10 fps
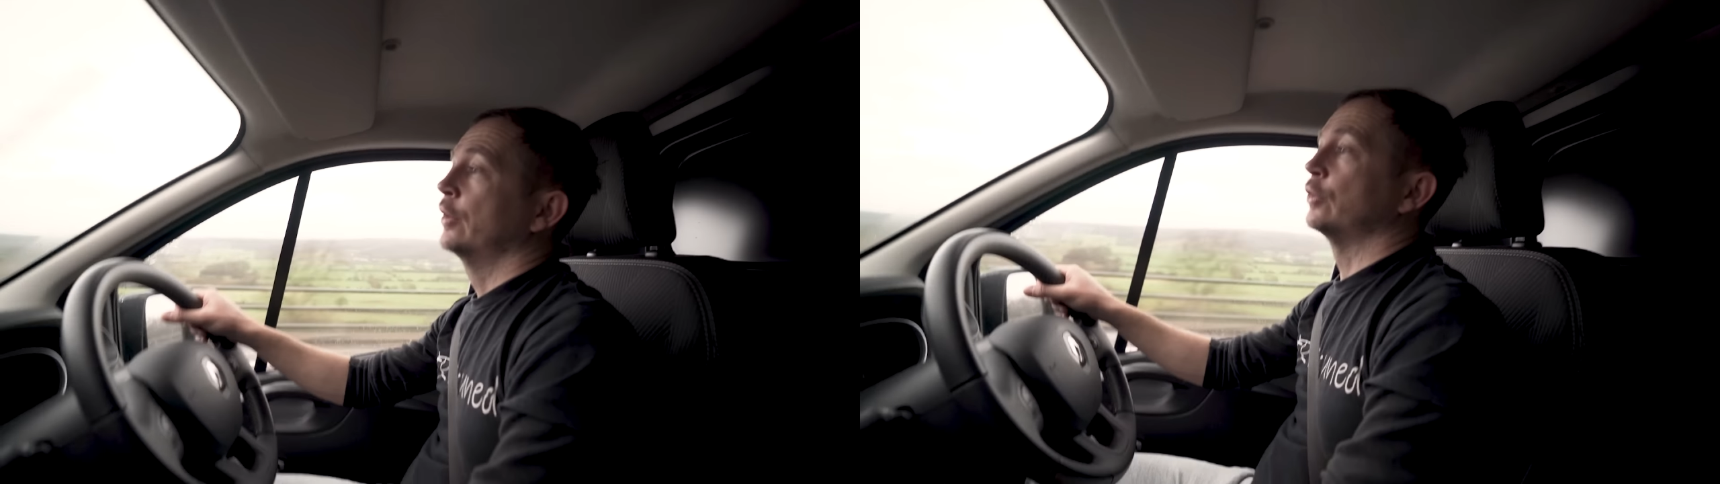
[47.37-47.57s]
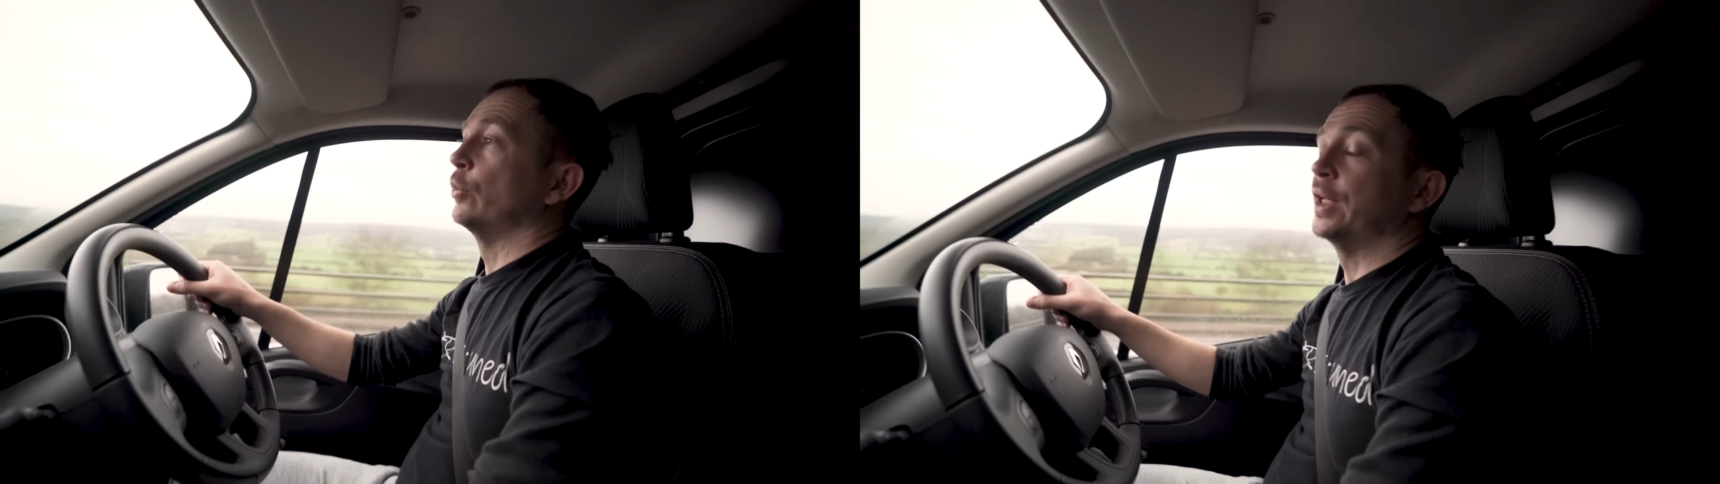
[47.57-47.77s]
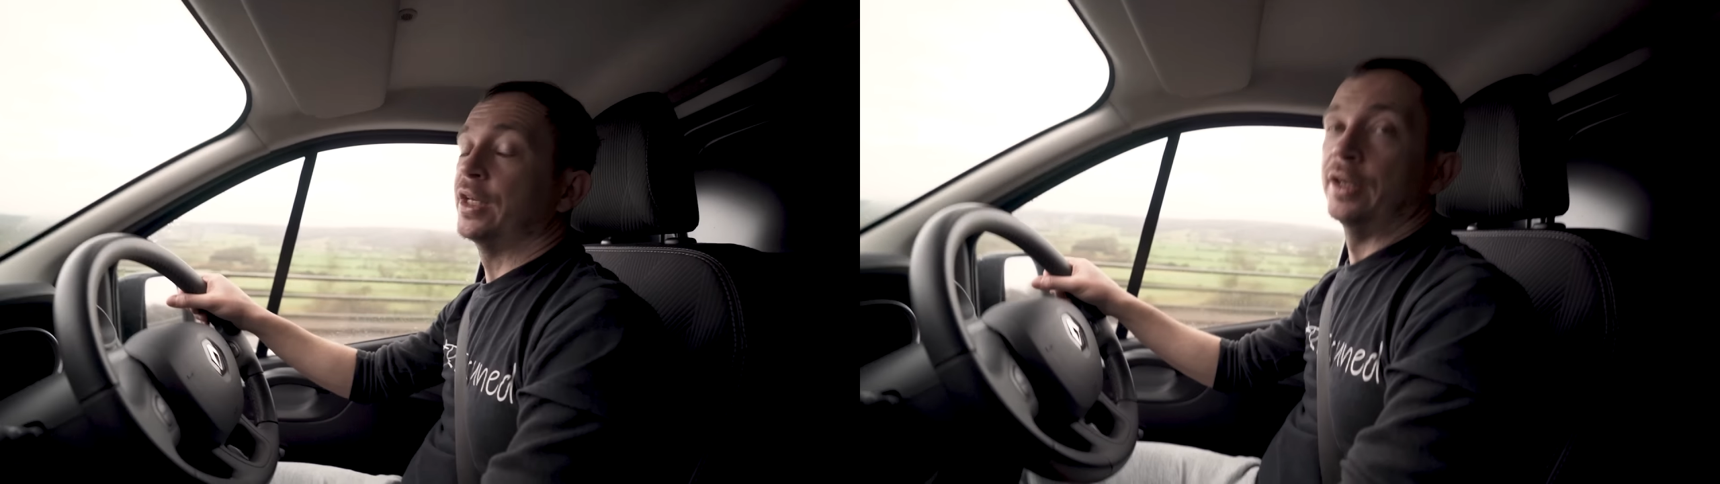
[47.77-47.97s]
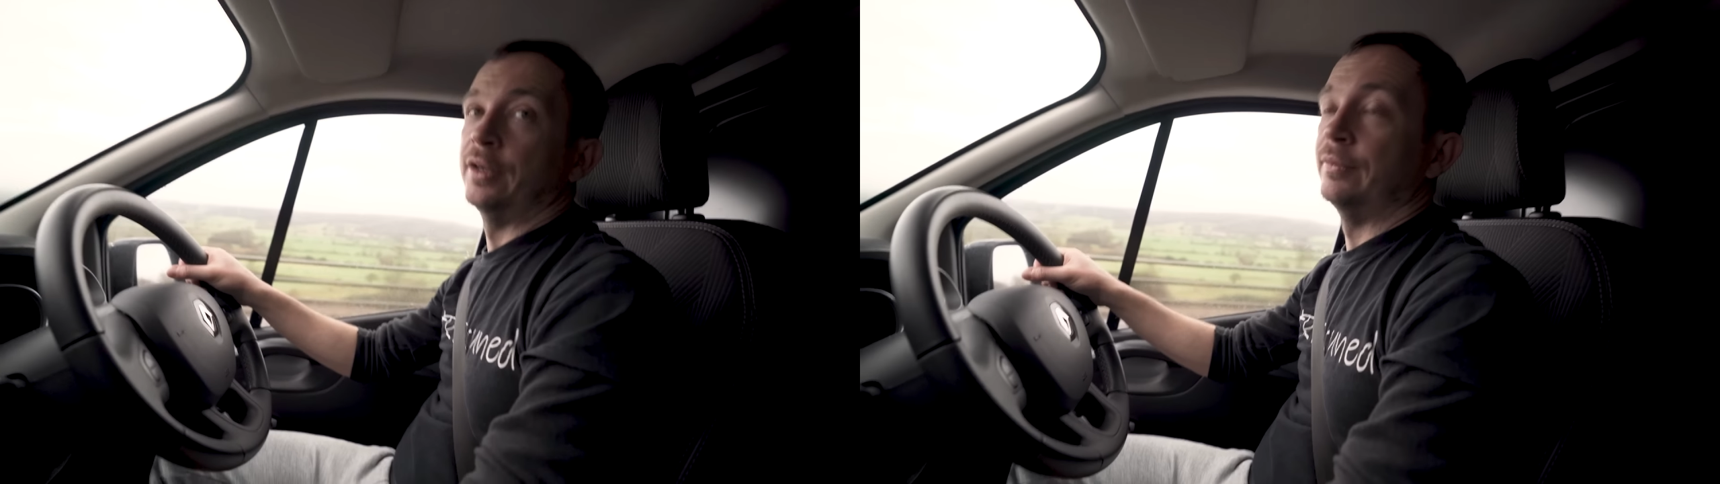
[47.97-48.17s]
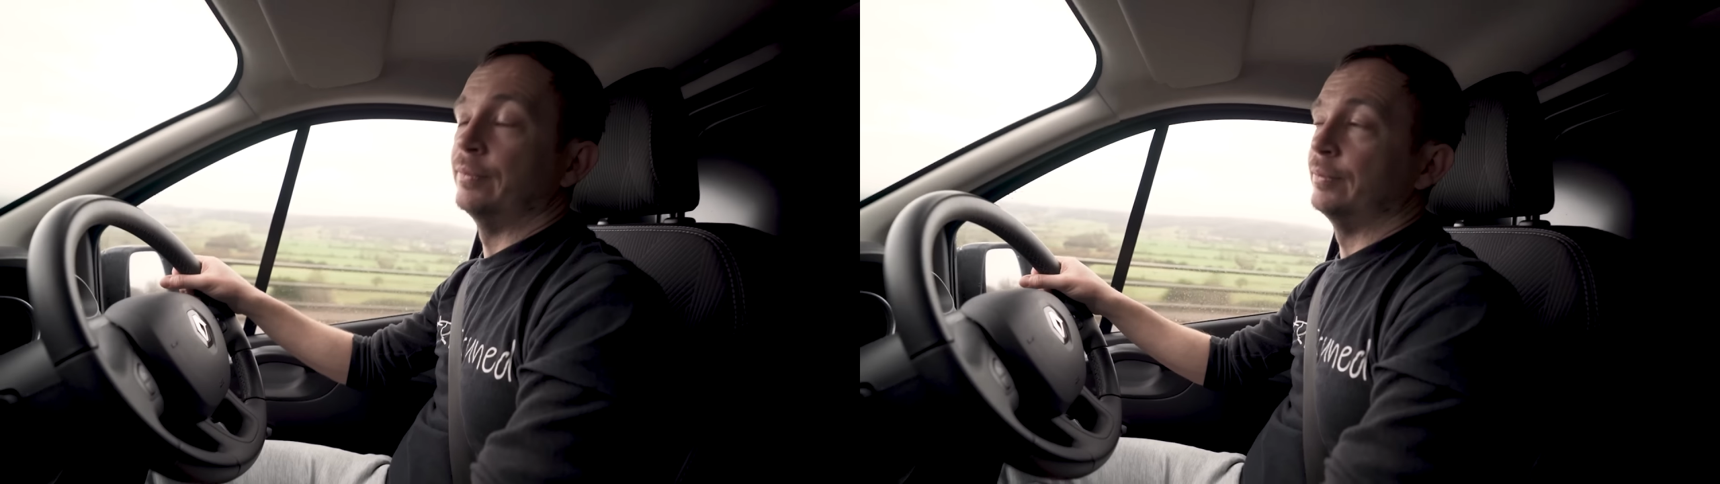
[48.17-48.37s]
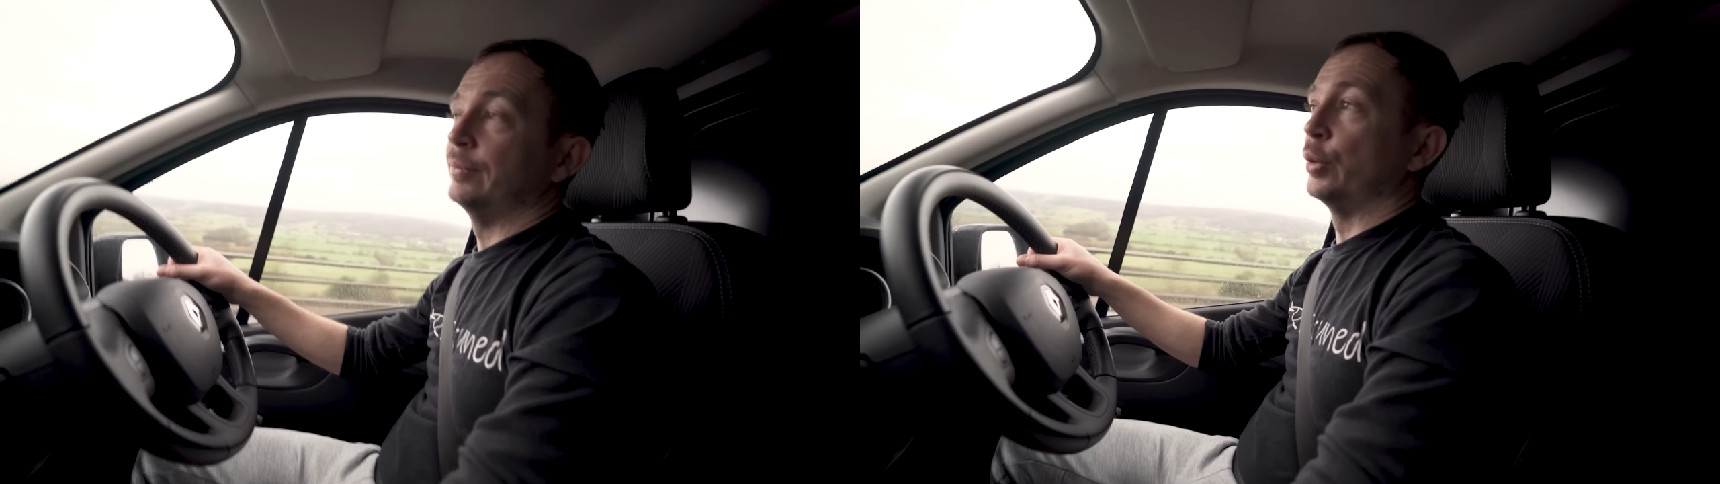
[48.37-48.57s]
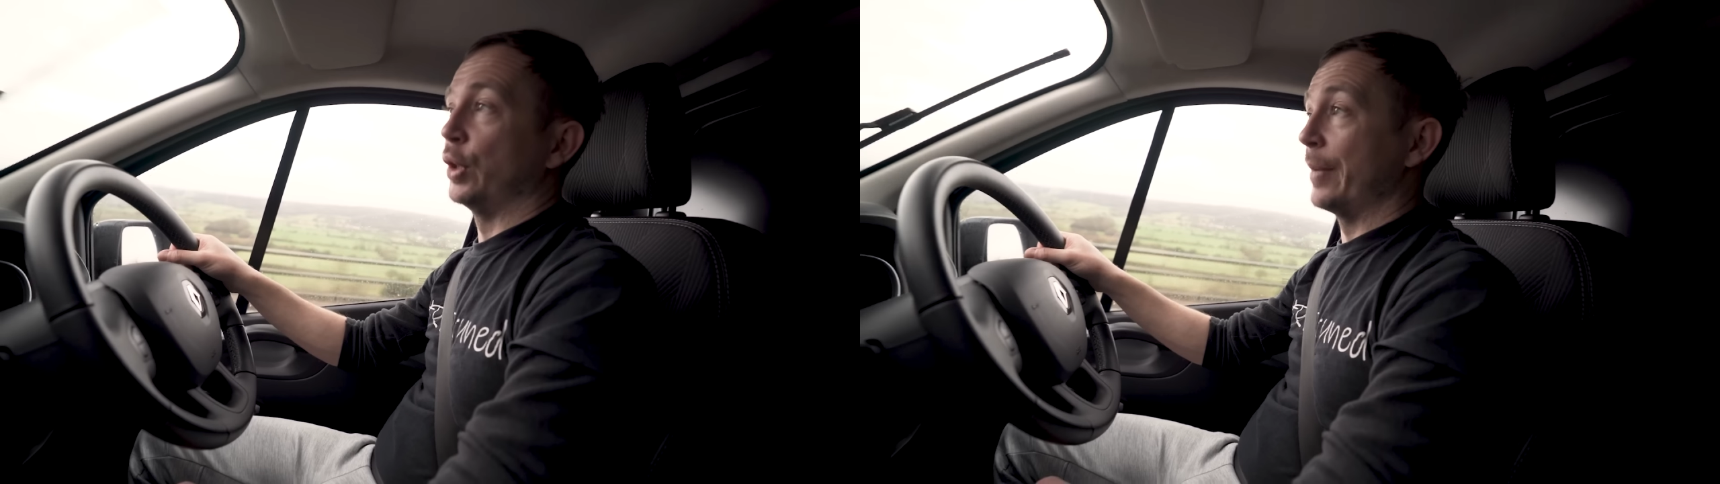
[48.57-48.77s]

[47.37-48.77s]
so we can put